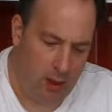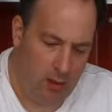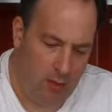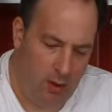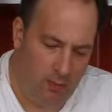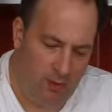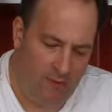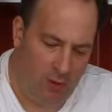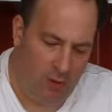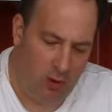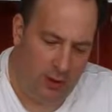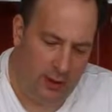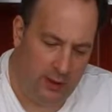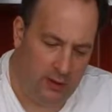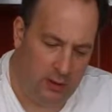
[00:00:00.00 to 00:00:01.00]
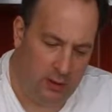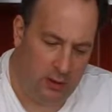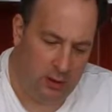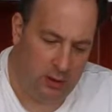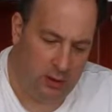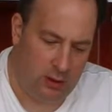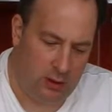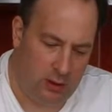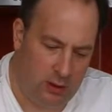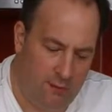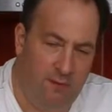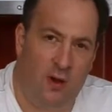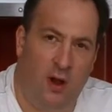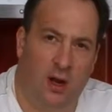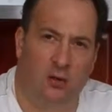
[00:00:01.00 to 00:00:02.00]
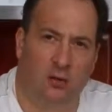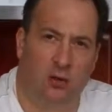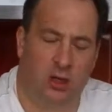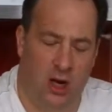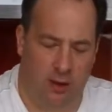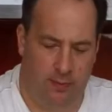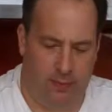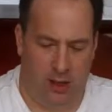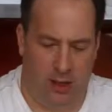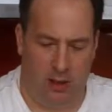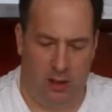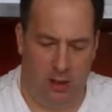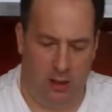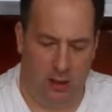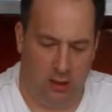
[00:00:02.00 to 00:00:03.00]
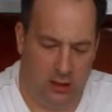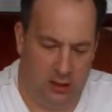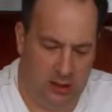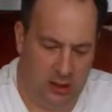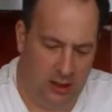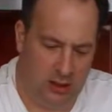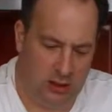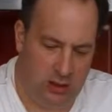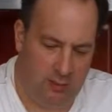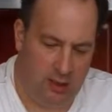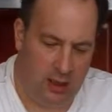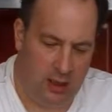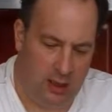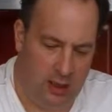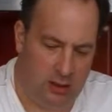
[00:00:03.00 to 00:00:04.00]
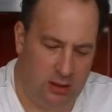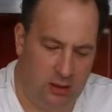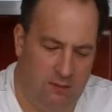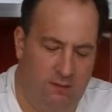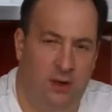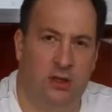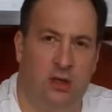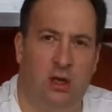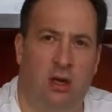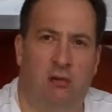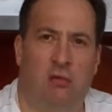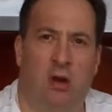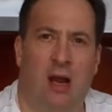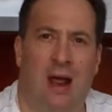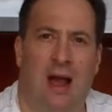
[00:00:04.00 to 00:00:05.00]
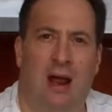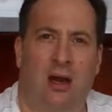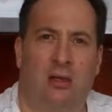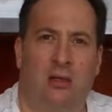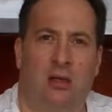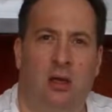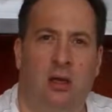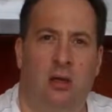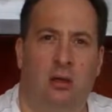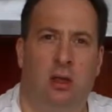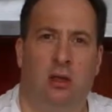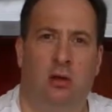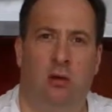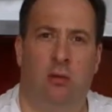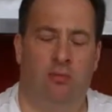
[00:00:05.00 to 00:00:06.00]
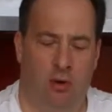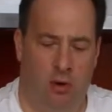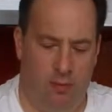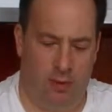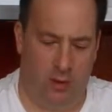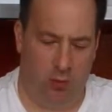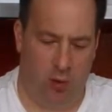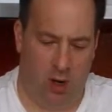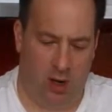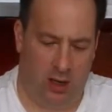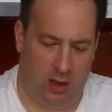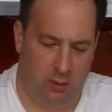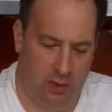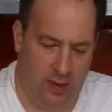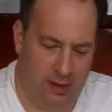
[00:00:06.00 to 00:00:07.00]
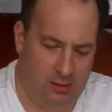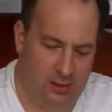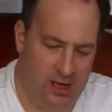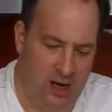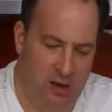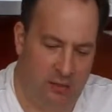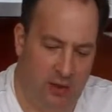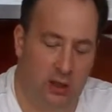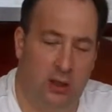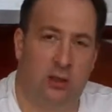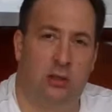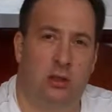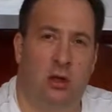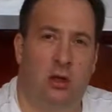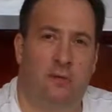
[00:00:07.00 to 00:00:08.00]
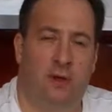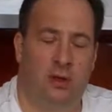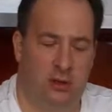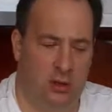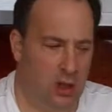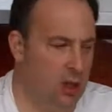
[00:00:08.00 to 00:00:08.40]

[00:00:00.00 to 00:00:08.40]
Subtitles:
but before the final shaping, this needs to be sufficiently relaxed that you can properly work it without tearing this surface.